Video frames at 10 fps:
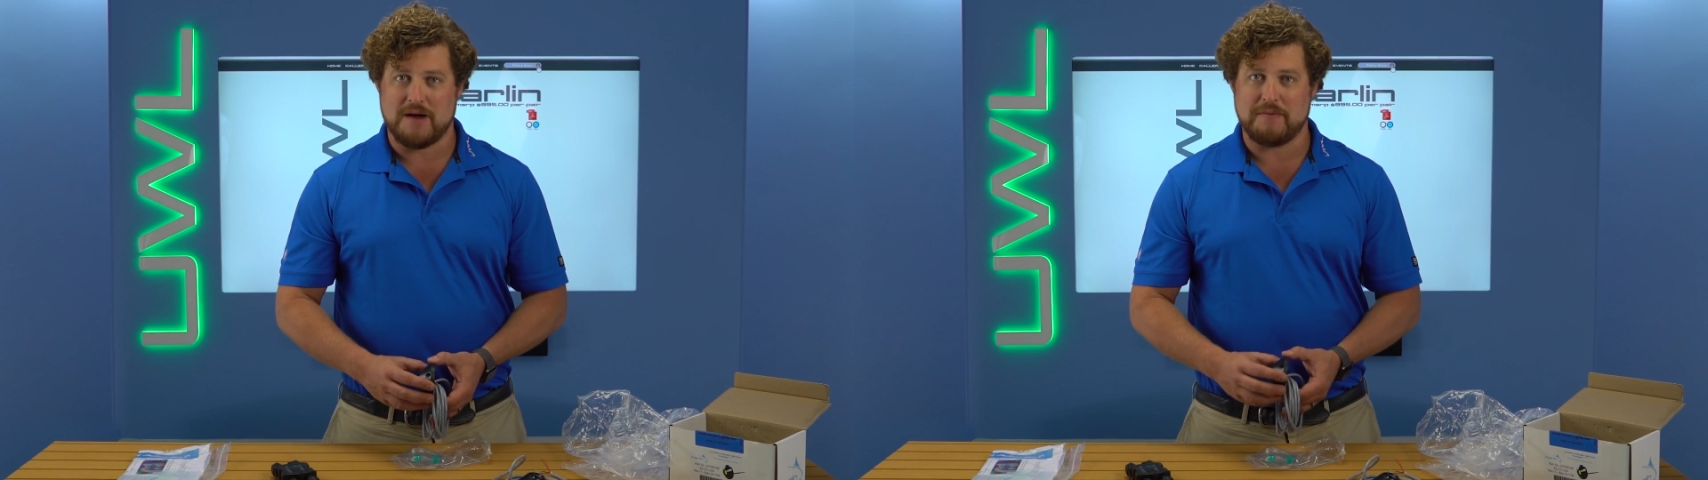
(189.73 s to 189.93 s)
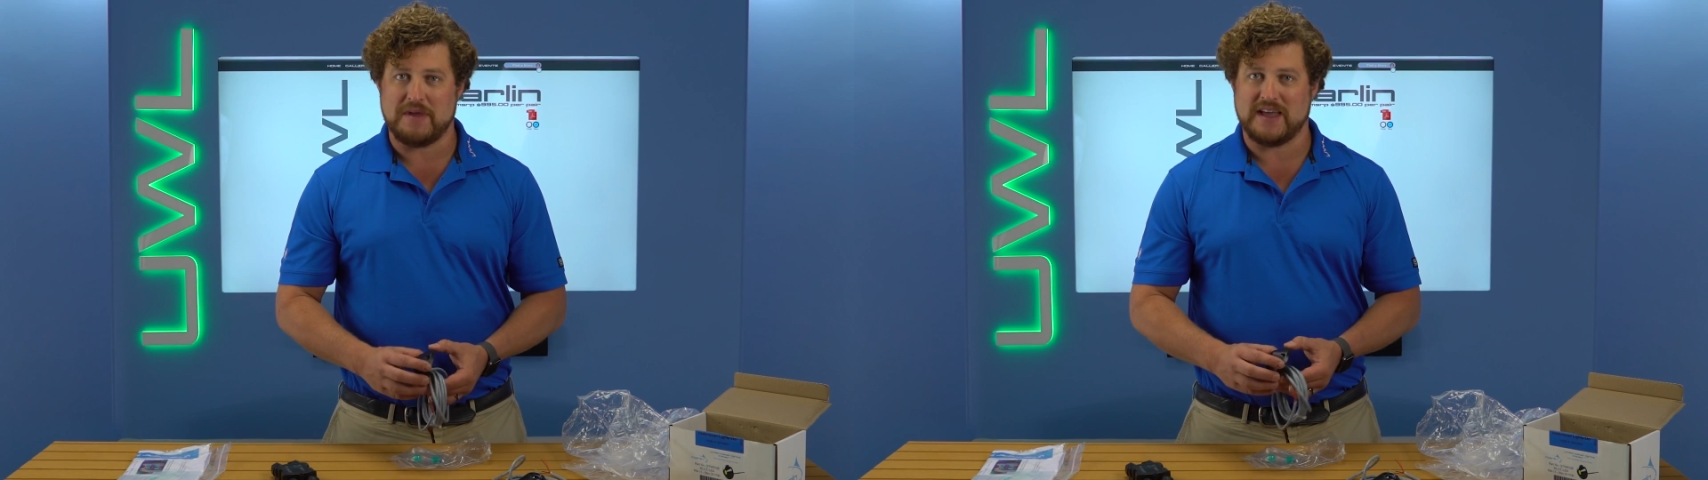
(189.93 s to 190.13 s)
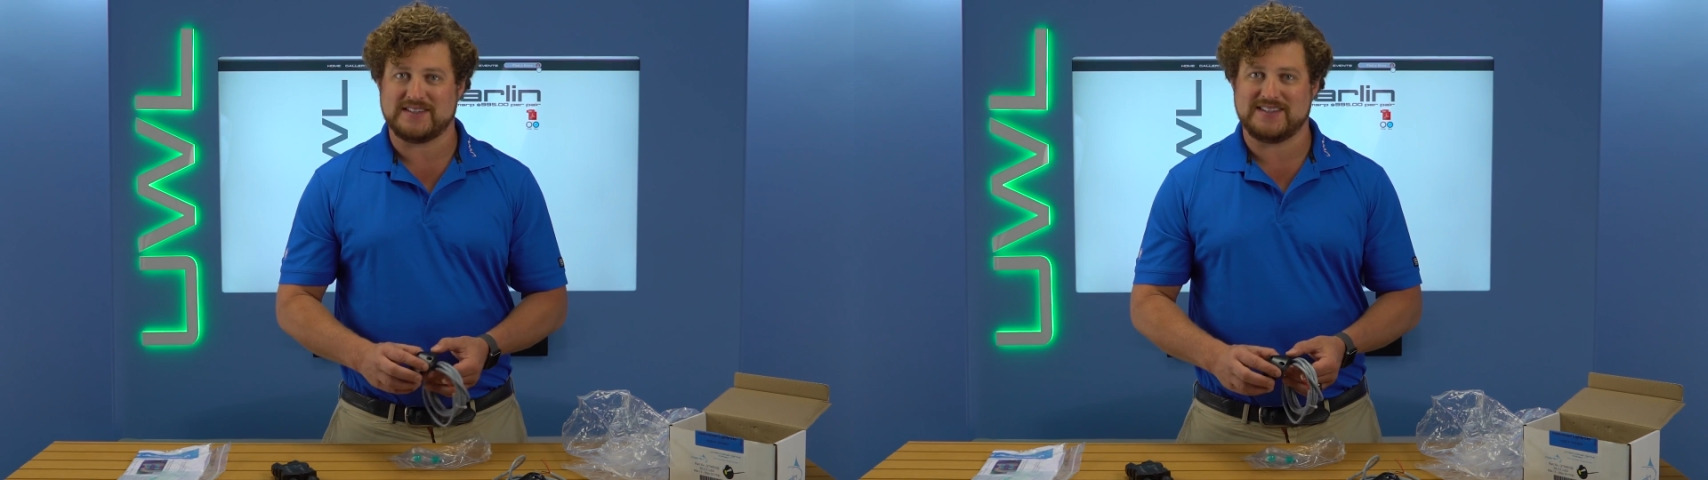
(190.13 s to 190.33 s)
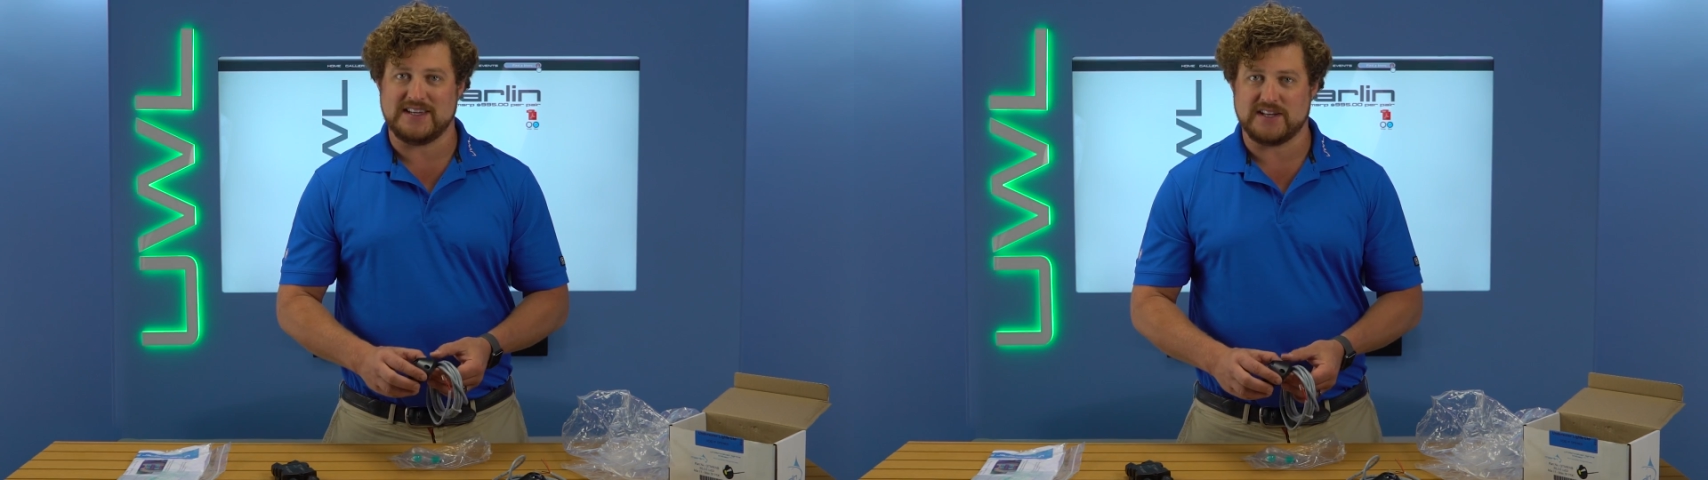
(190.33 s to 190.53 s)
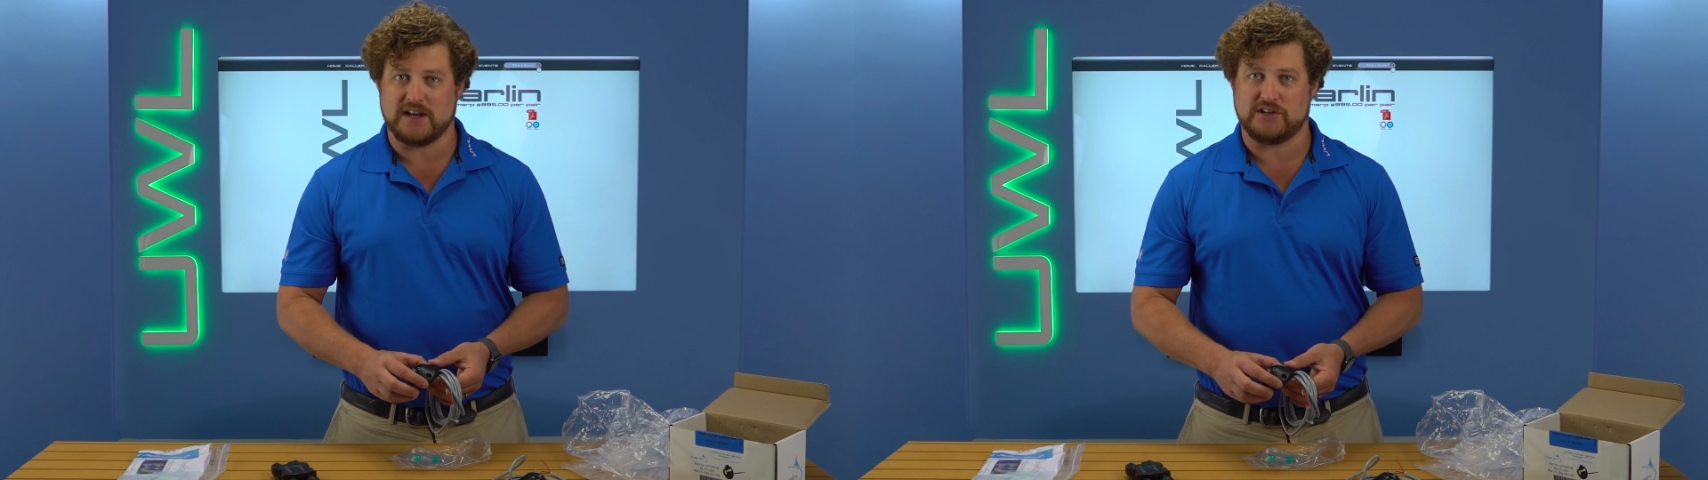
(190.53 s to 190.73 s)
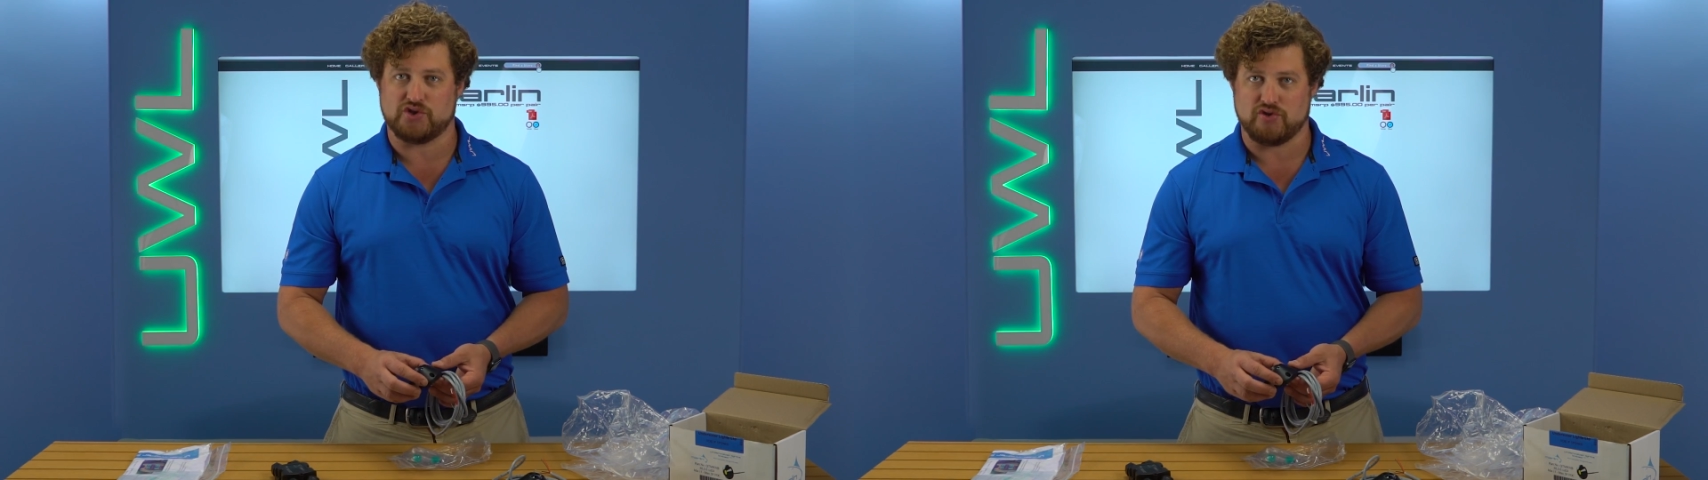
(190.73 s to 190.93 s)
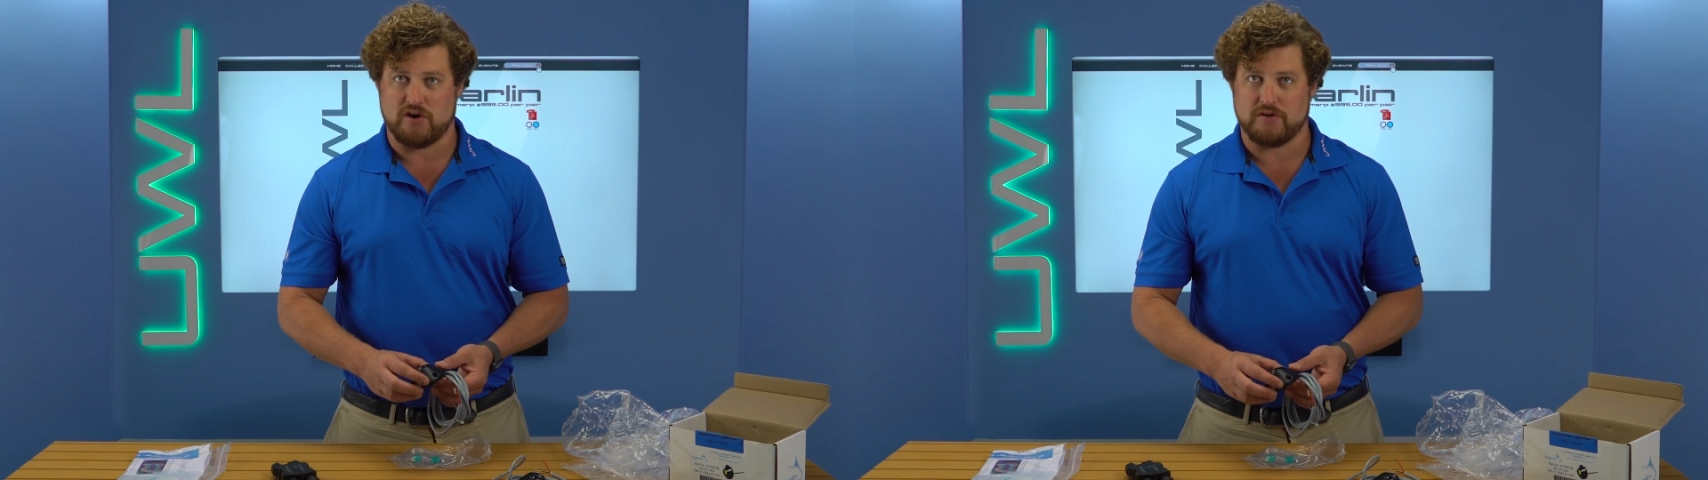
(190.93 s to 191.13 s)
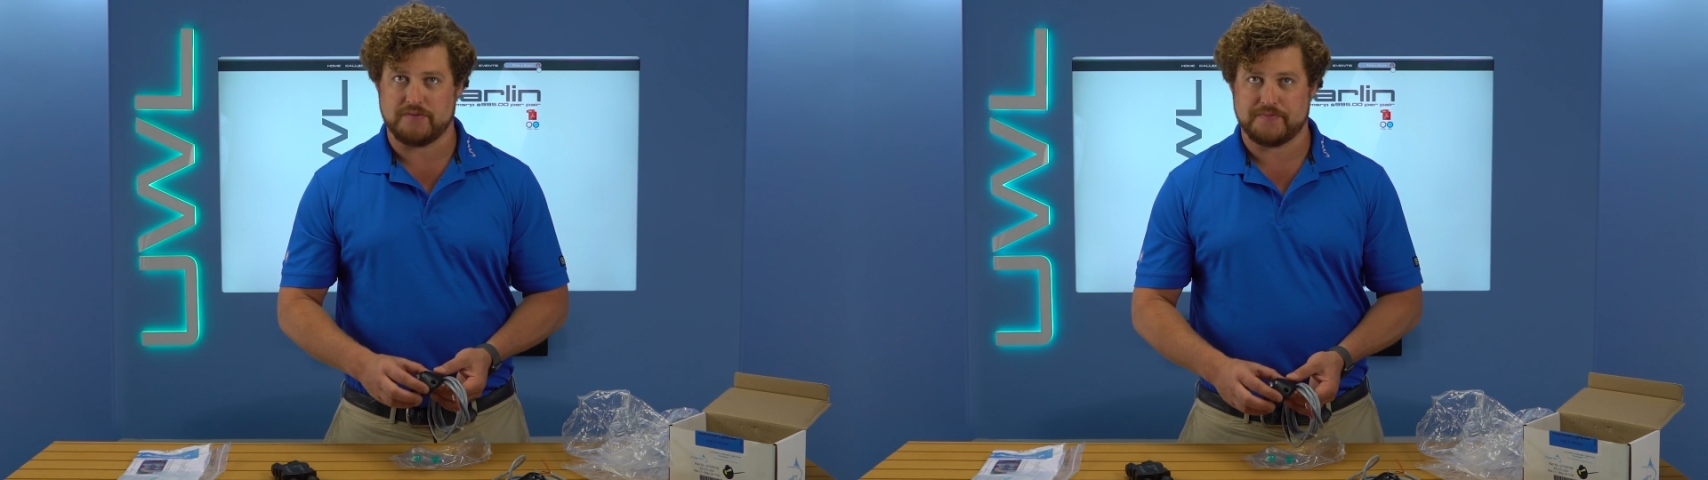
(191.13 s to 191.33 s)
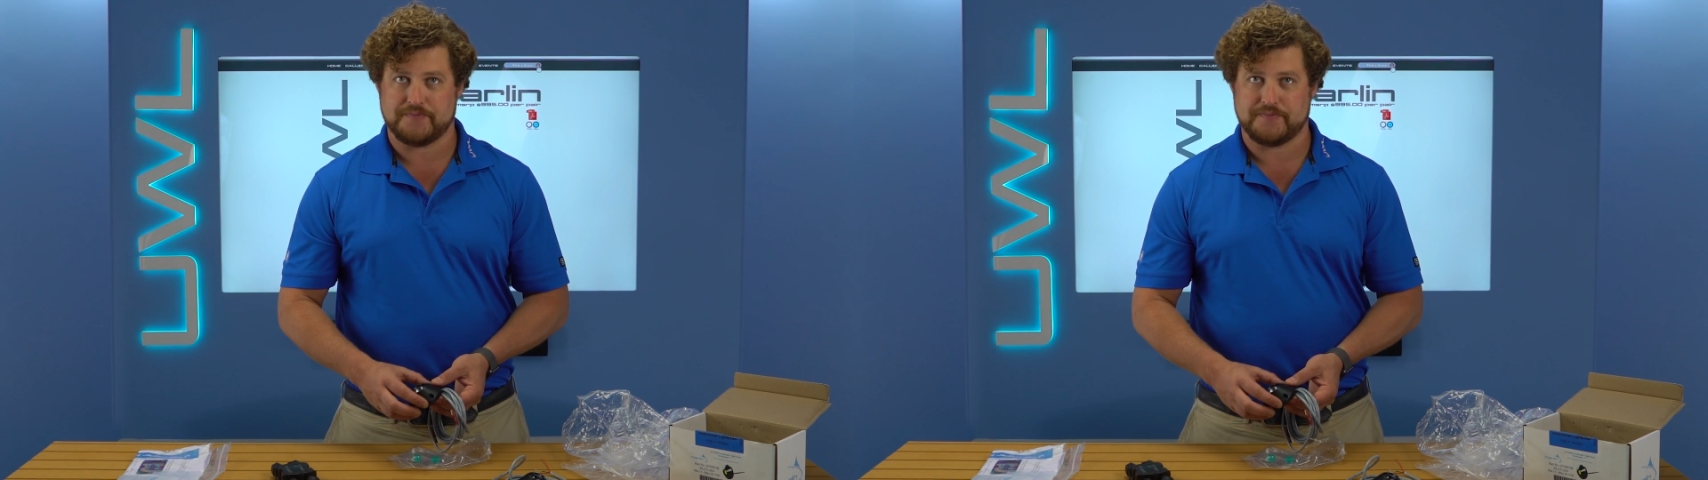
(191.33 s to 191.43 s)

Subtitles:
and be exceedingly strong.